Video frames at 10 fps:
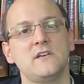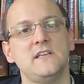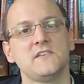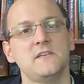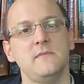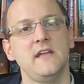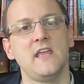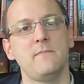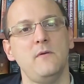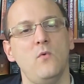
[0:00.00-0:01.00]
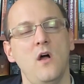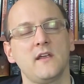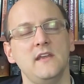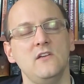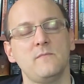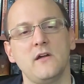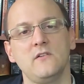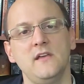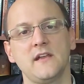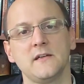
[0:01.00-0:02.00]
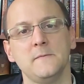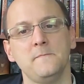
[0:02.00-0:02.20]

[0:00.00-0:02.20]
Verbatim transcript: to tell somebody to get up and walk and heal a paralytic?